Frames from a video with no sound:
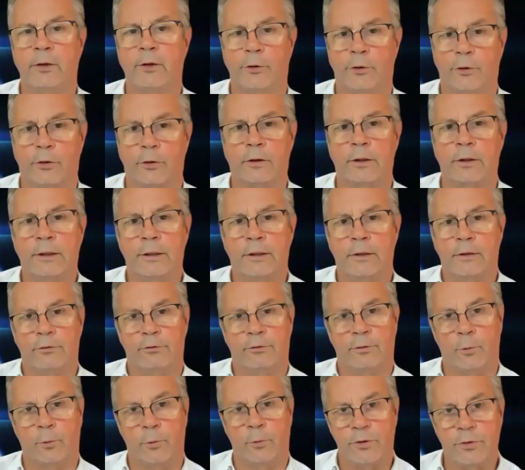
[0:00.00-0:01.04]
York.
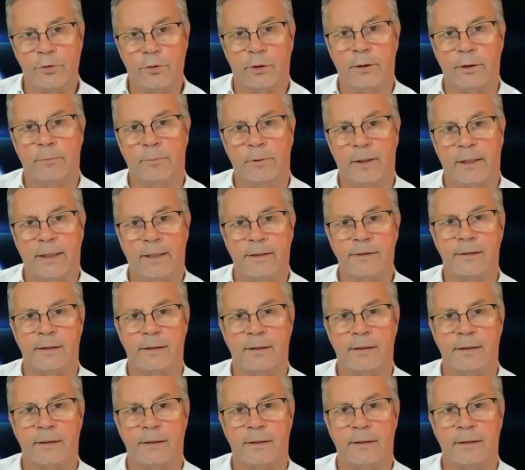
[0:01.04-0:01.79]
So wish you all the best,